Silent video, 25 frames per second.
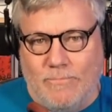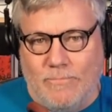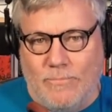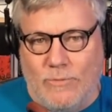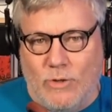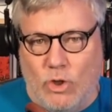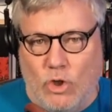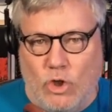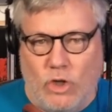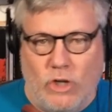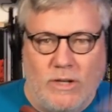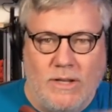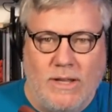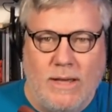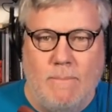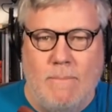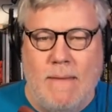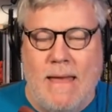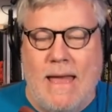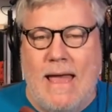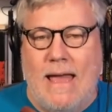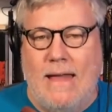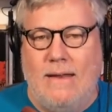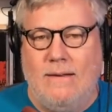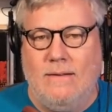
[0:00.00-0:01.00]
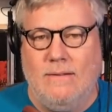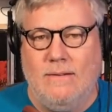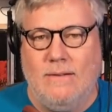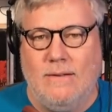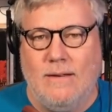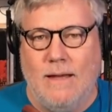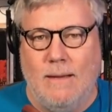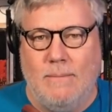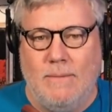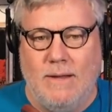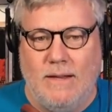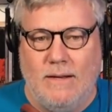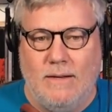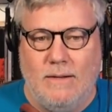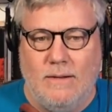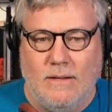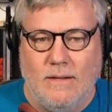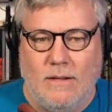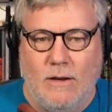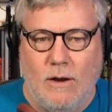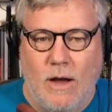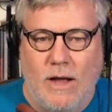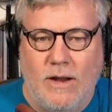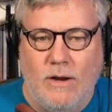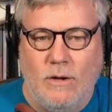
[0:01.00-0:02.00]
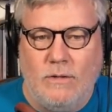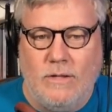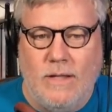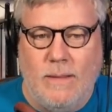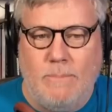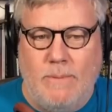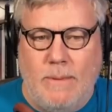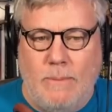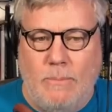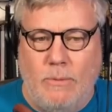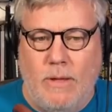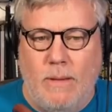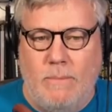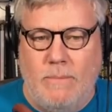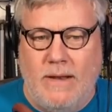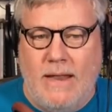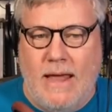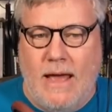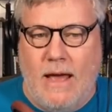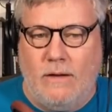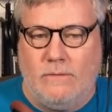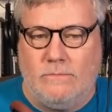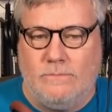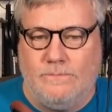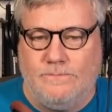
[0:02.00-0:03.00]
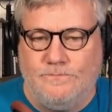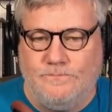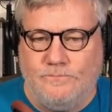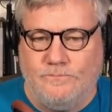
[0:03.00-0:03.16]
you shouldn't get mad. I mean, you know, I don't let people get me down.